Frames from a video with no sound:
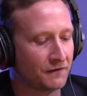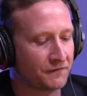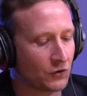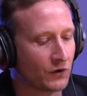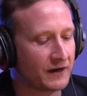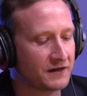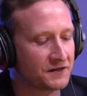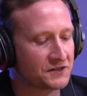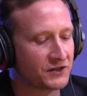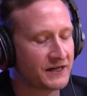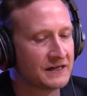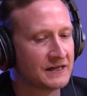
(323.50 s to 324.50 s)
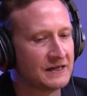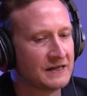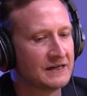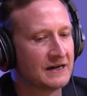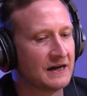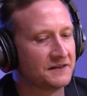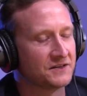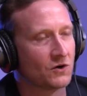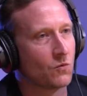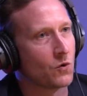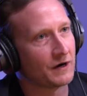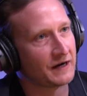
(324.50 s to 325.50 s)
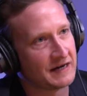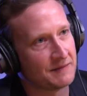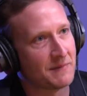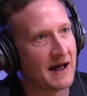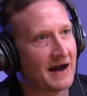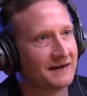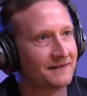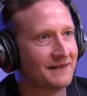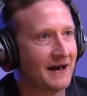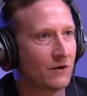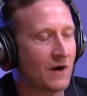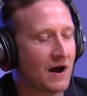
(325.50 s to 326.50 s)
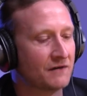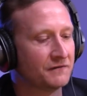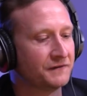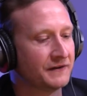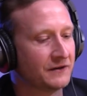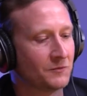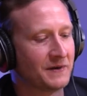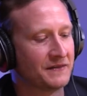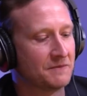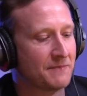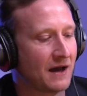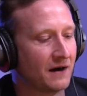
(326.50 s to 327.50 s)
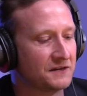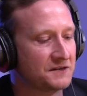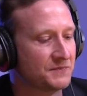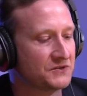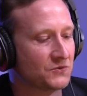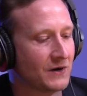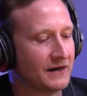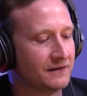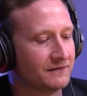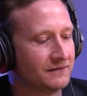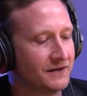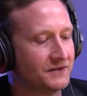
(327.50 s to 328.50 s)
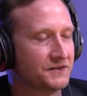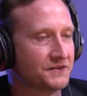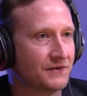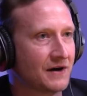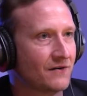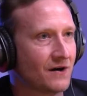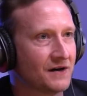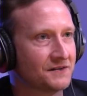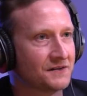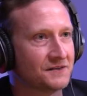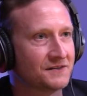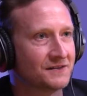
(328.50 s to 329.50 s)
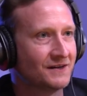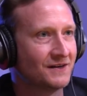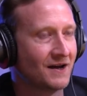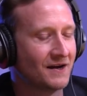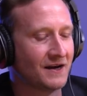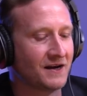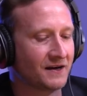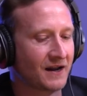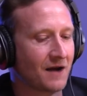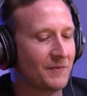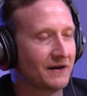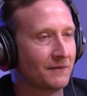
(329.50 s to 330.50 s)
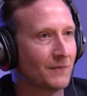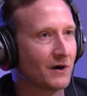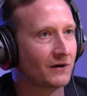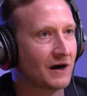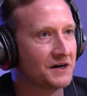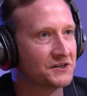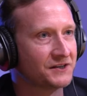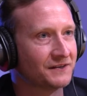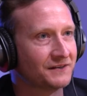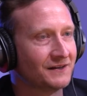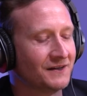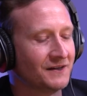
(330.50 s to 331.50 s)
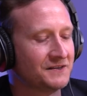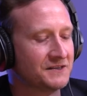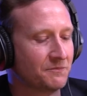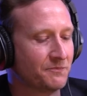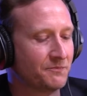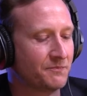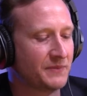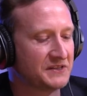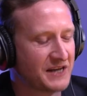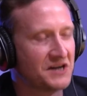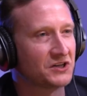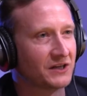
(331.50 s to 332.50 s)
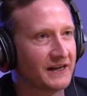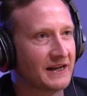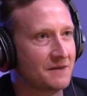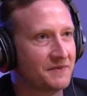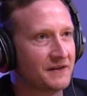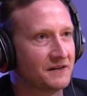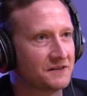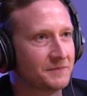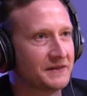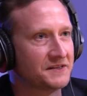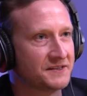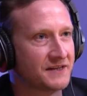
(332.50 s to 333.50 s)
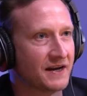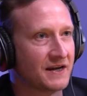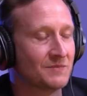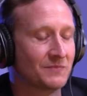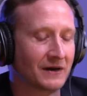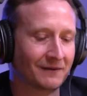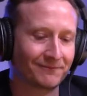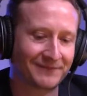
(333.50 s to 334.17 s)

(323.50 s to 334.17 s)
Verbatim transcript: of your industry. And so, what impact that'll have, it'll be the balance between interest rate rises and incoming migration to potentially keep things a bit steady. But